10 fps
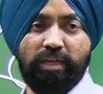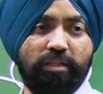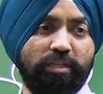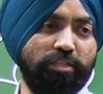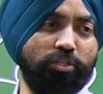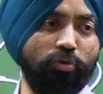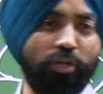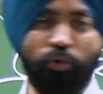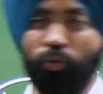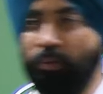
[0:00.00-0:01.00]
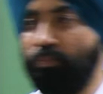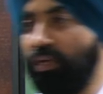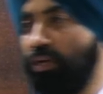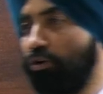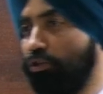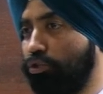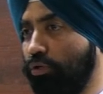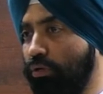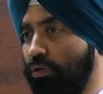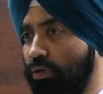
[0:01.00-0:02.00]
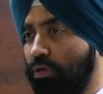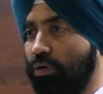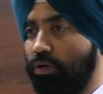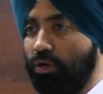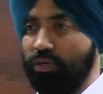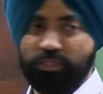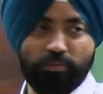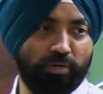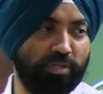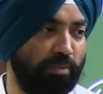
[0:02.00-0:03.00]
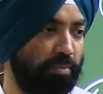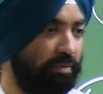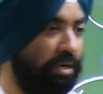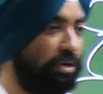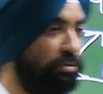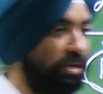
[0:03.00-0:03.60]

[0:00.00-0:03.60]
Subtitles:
than this, your UAPA also talks about the preventive